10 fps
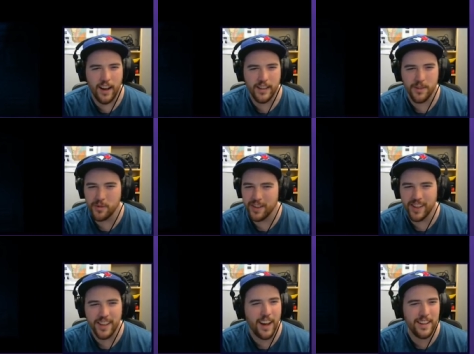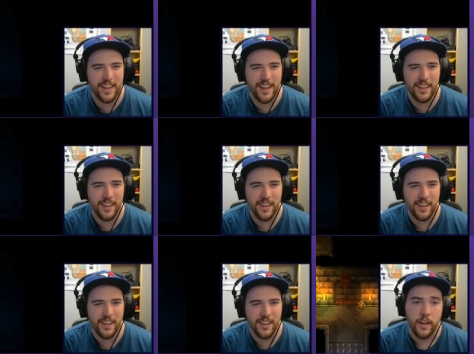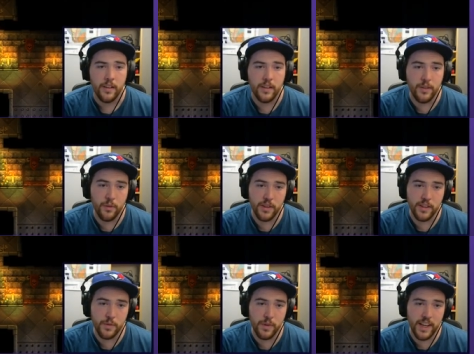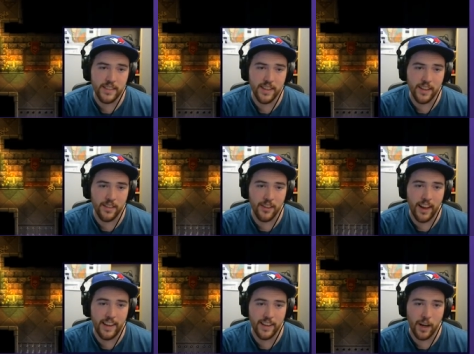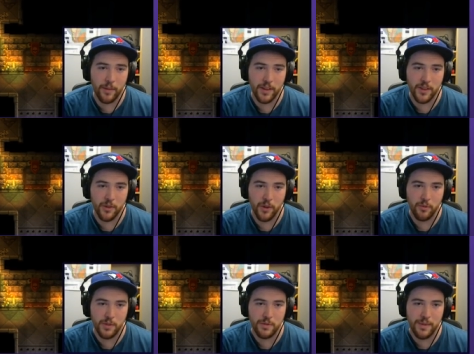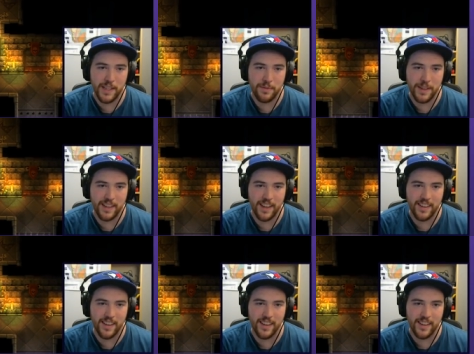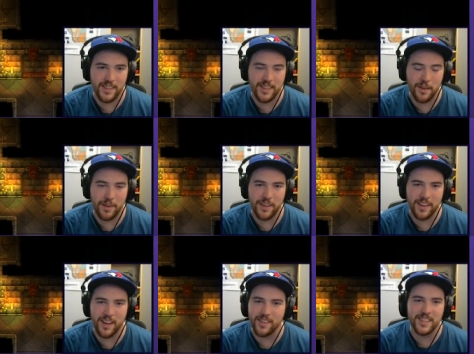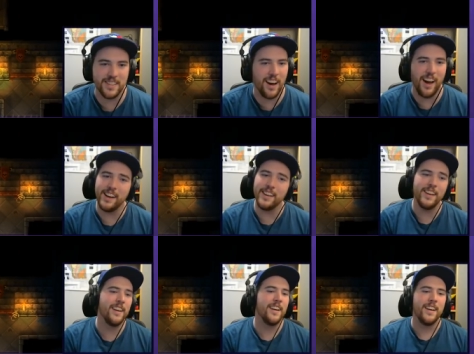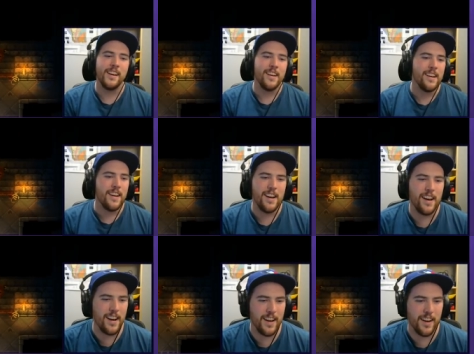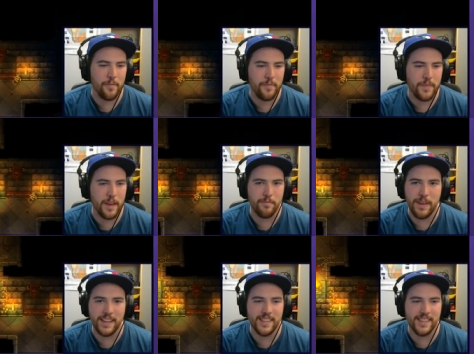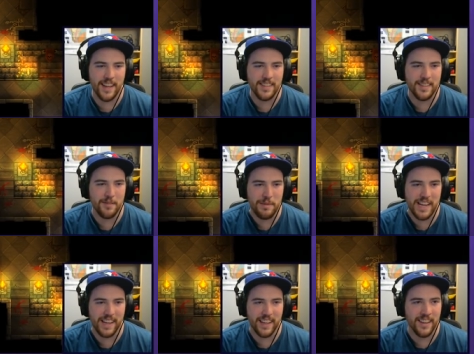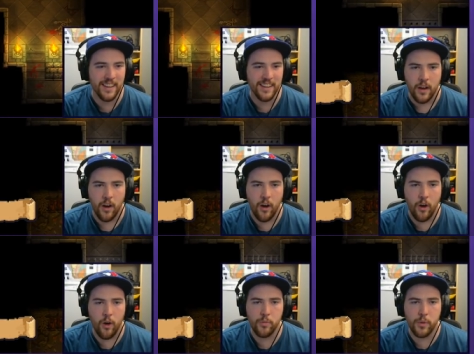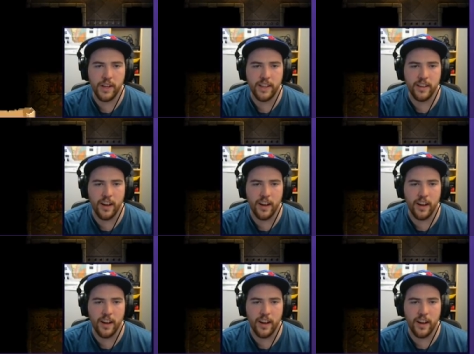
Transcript: I don't think I did. Do you know what? This one has like light coming through it, which makes me think that there's something on the other side. Ah, that made sense to me. Oh, breaking.